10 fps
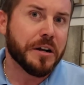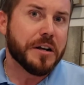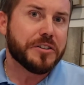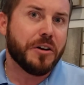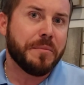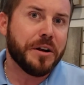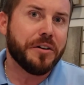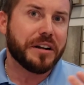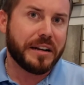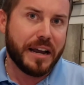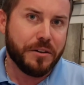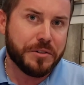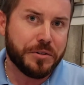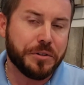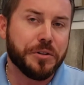So I'm here to
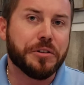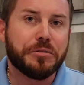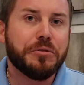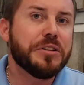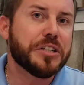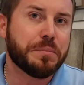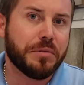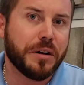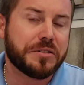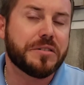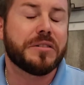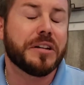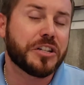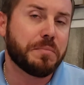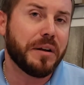counsel you through this process and
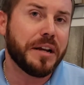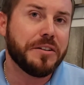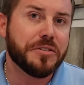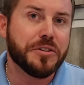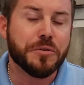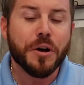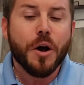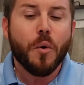explain to you